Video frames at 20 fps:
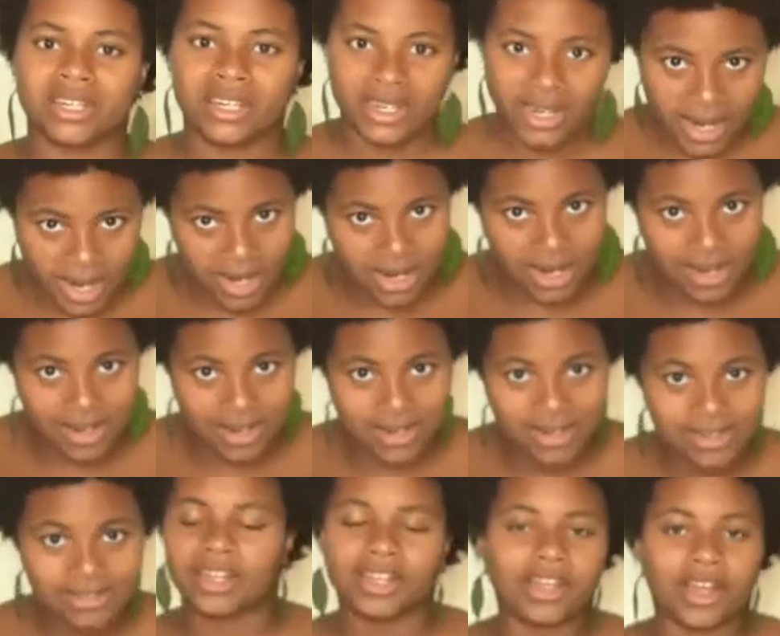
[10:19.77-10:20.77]
yeah,
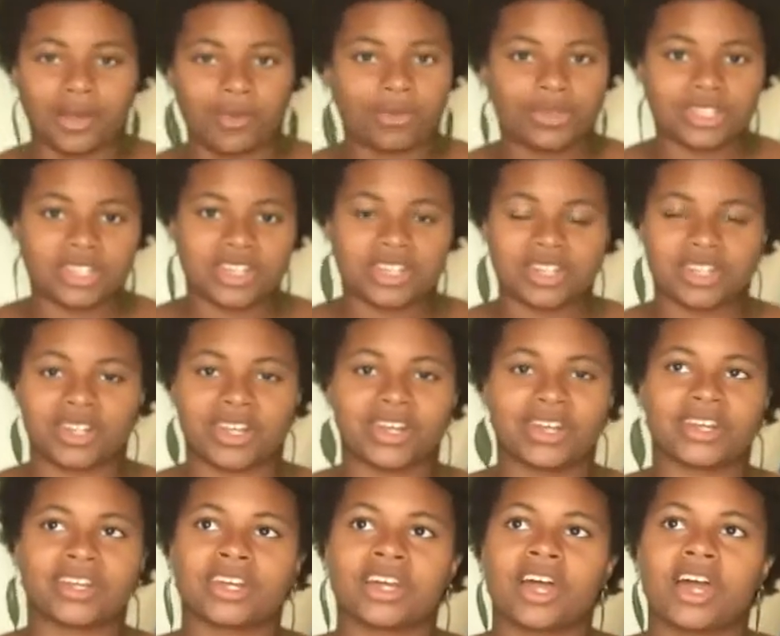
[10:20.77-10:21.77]
I wasn't
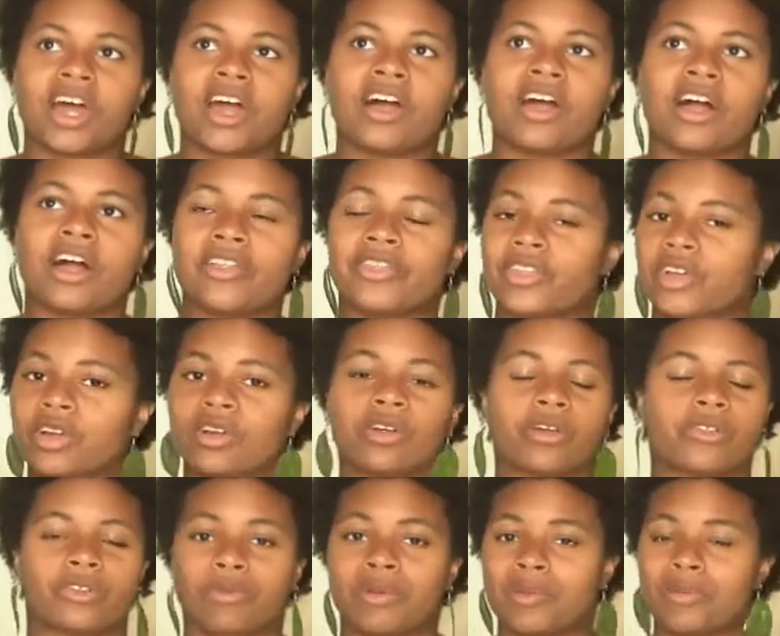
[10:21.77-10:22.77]
like, and there are
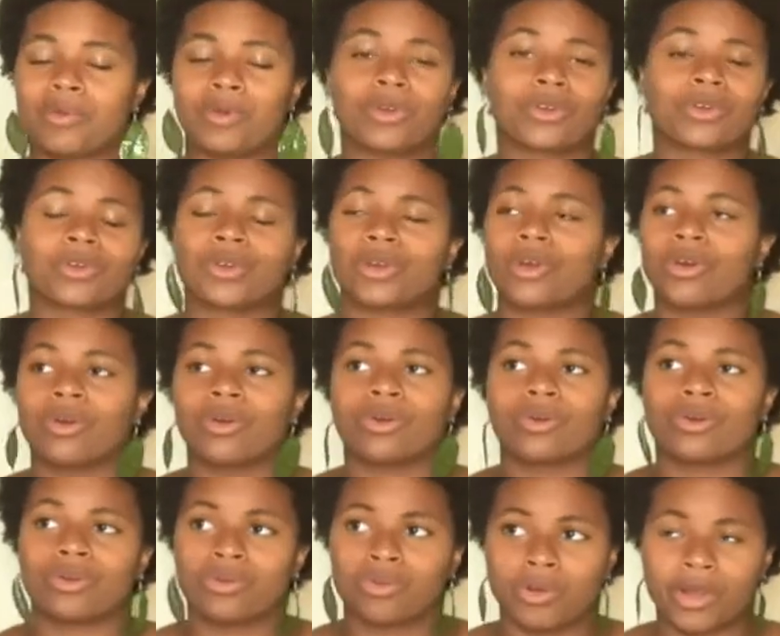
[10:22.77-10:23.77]
other people who can
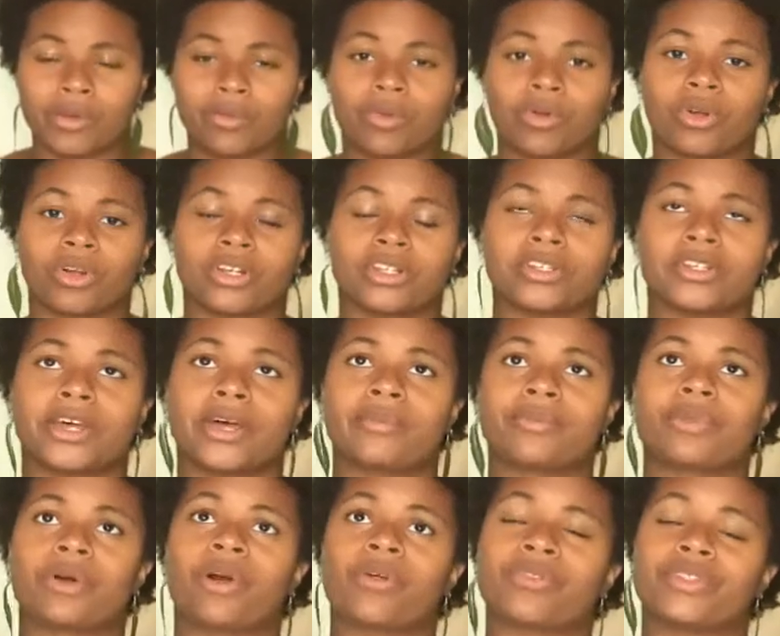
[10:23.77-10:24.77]
go way more in
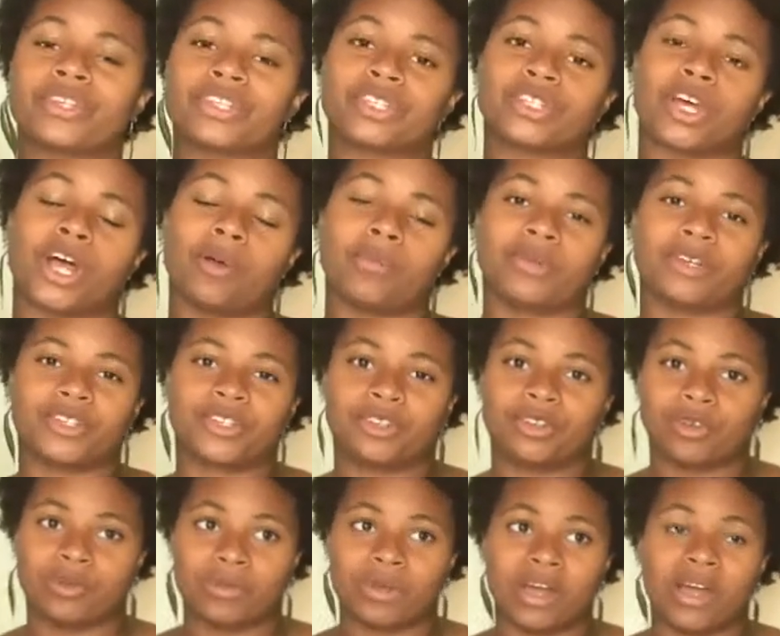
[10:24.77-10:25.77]
depth on this topic
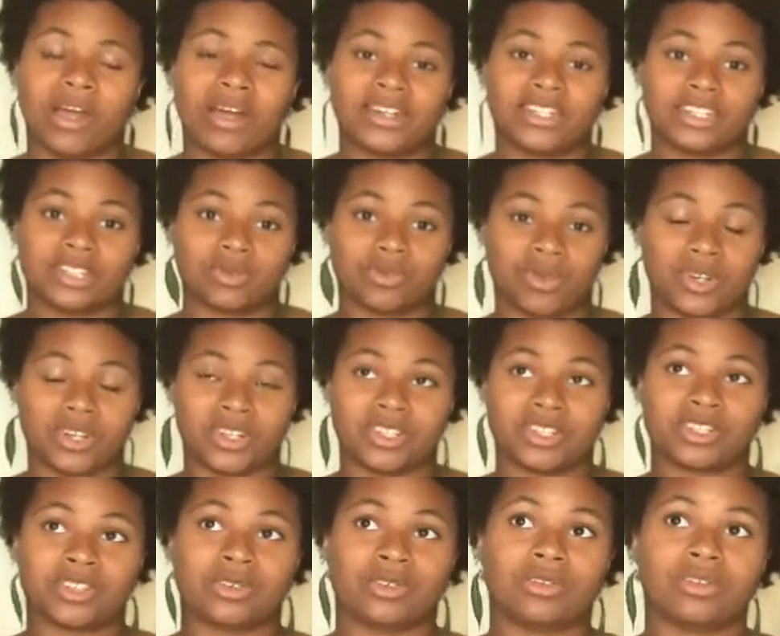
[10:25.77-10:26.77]
too, but I just wanted
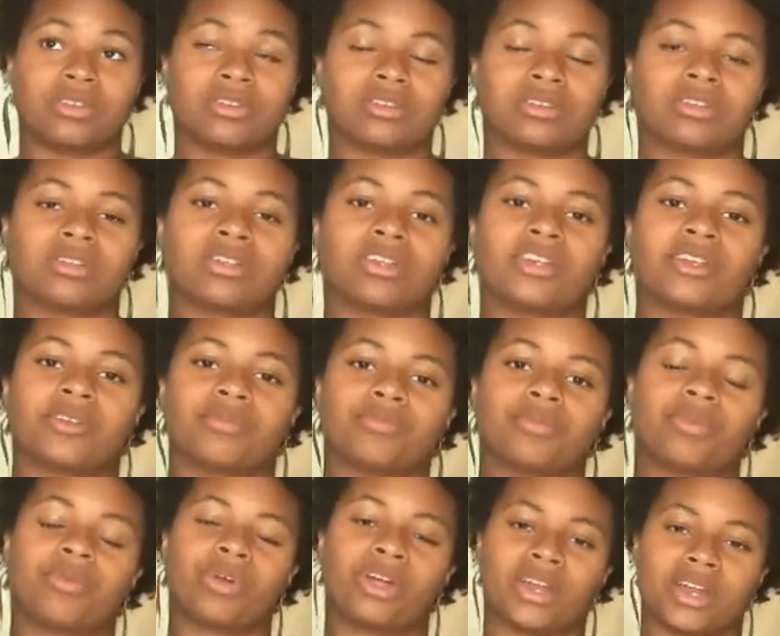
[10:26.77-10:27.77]
to literally
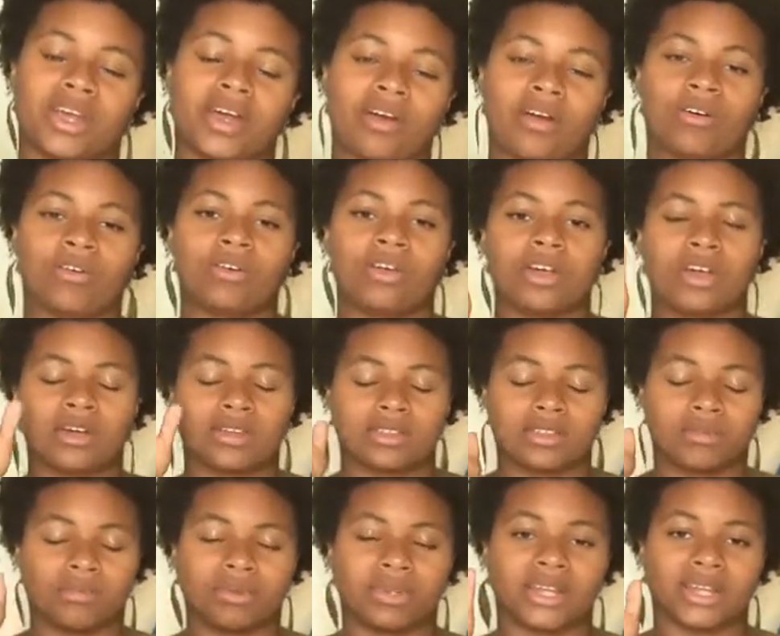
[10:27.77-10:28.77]
point out the
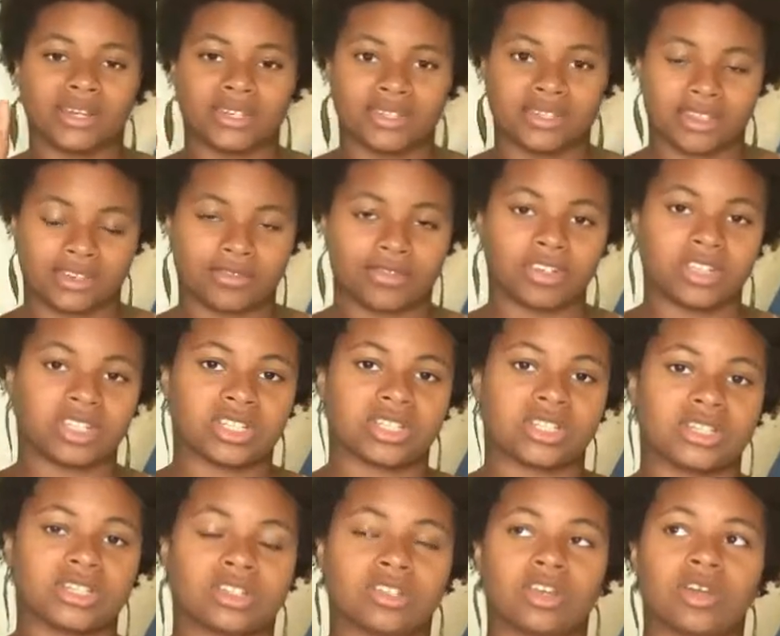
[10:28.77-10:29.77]
blatant
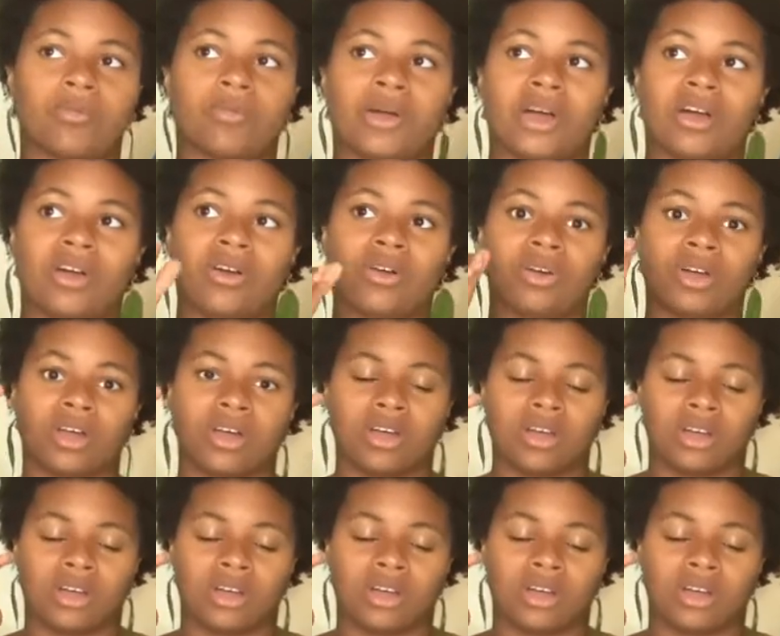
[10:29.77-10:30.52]
differences about